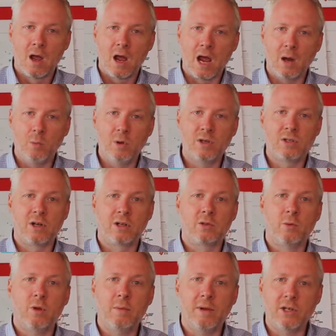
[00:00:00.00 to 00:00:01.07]
I went and talked
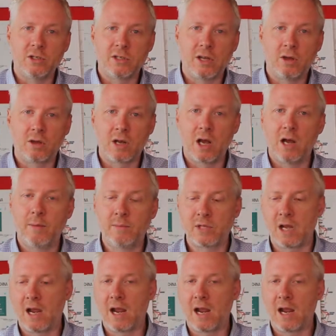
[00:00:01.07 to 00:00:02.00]
to one of the major telecoms.